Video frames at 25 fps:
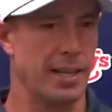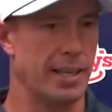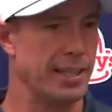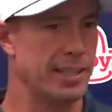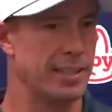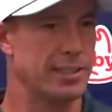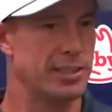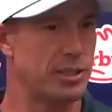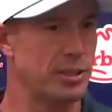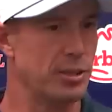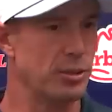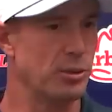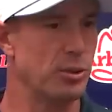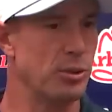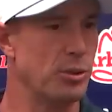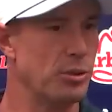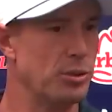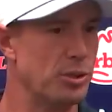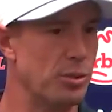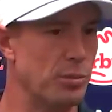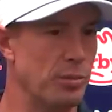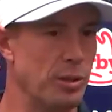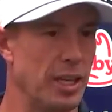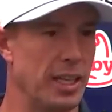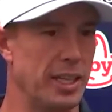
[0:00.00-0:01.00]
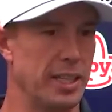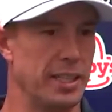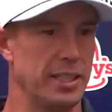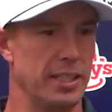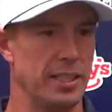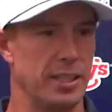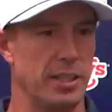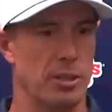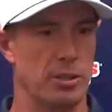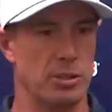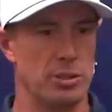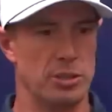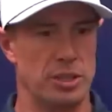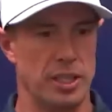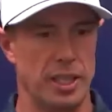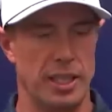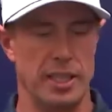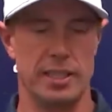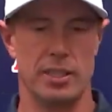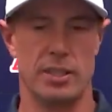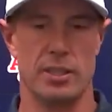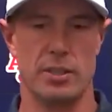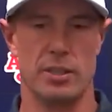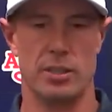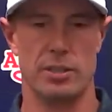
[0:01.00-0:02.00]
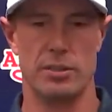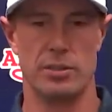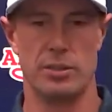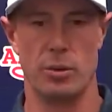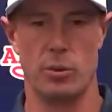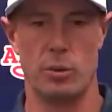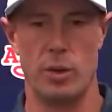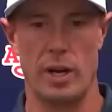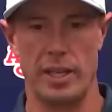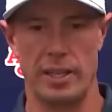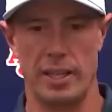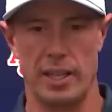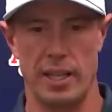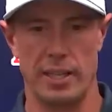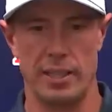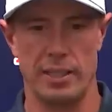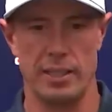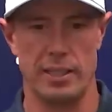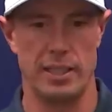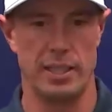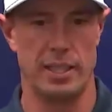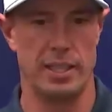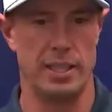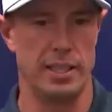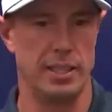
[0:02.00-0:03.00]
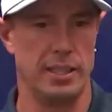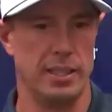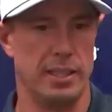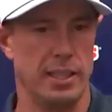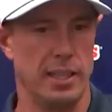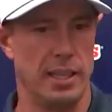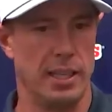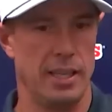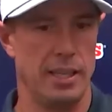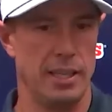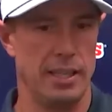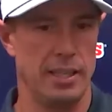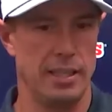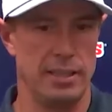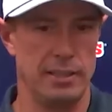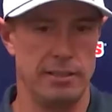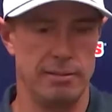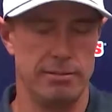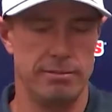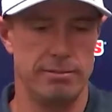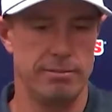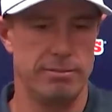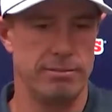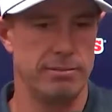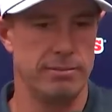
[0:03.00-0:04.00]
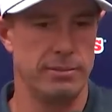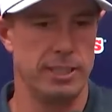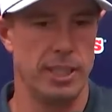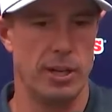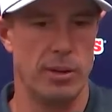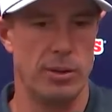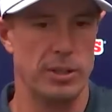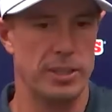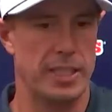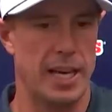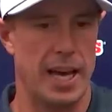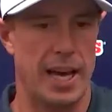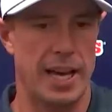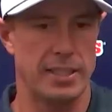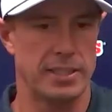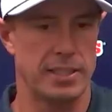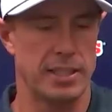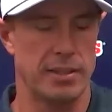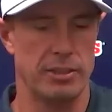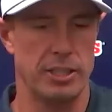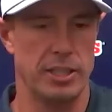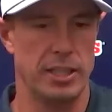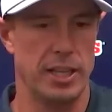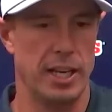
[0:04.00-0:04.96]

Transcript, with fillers: It's still new to me. You know, seeing the the way that he he you know attacks every